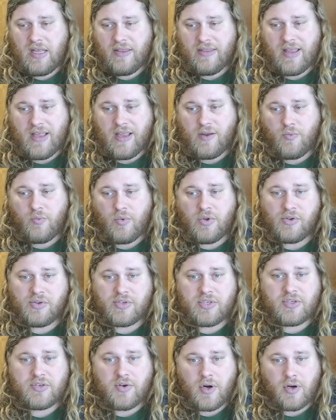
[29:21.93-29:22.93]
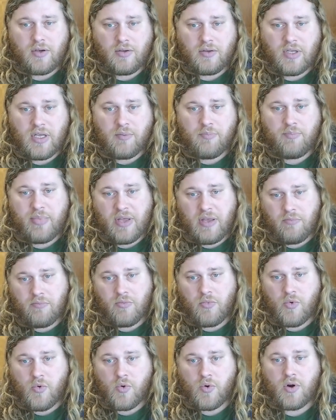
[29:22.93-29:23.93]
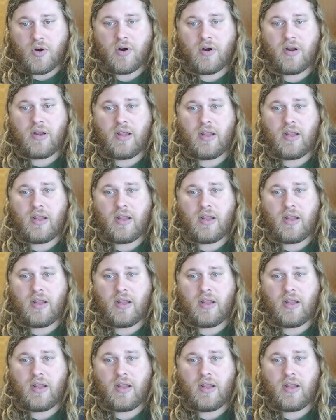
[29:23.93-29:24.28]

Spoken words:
They will struggle a bit more